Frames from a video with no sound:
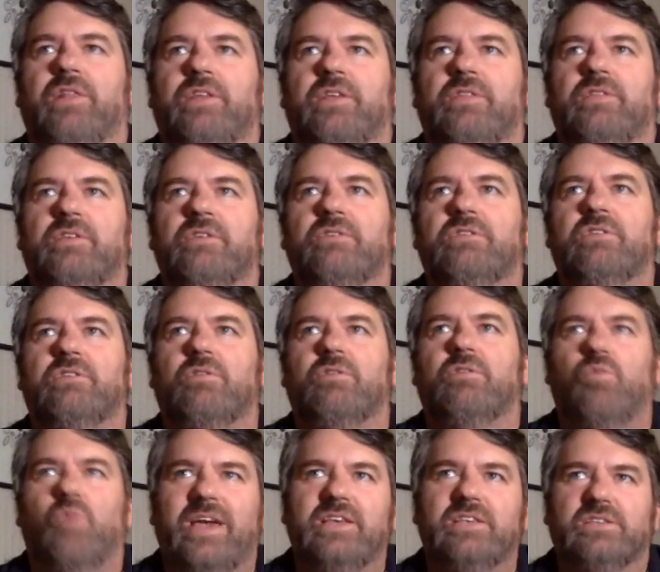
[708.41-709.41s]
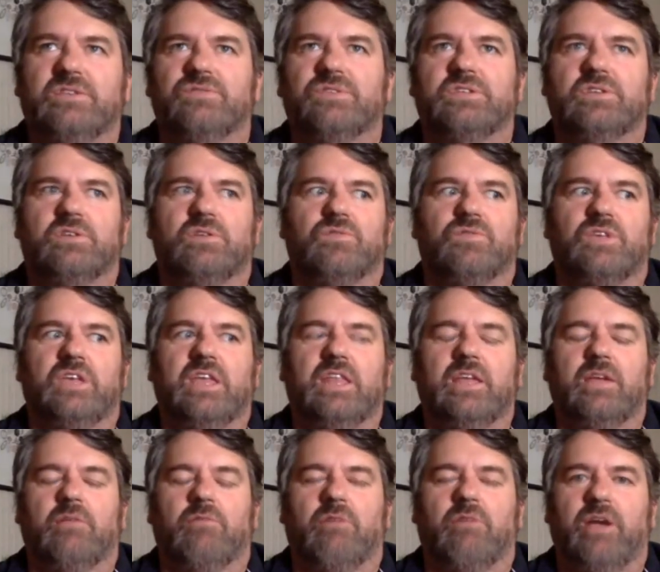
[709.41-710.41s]
Then there there are ways of sort of
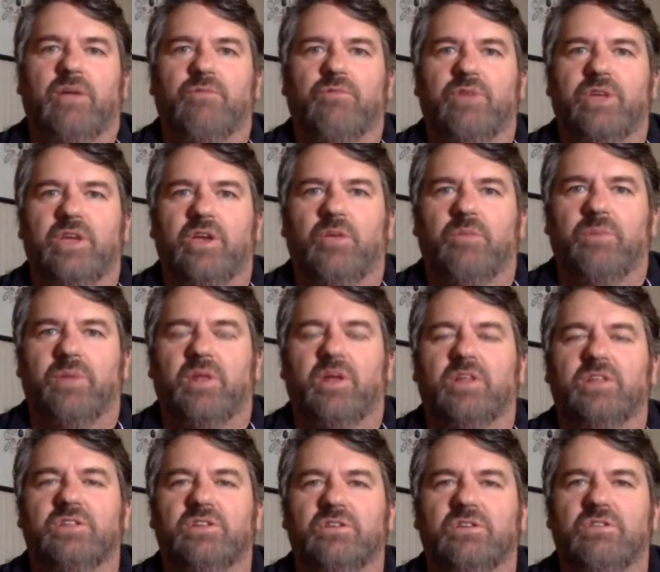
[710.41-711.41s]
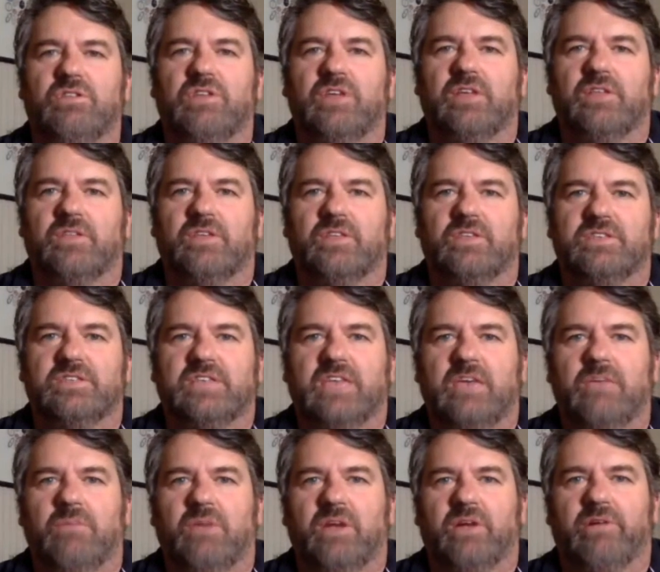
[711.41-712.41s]
getting around Rio, but I do think that the
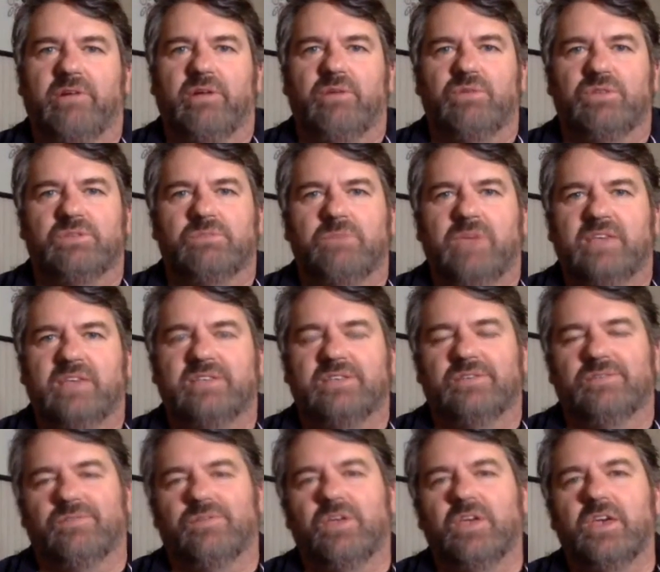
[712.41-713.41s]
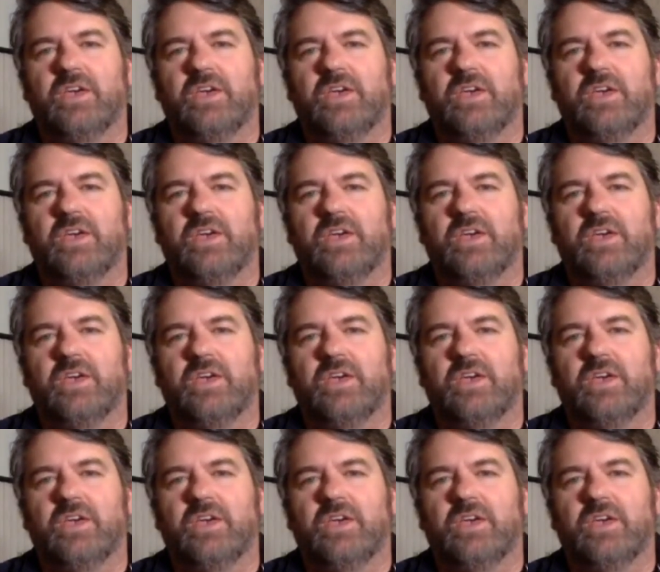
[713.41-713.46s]
scaremongering was massive.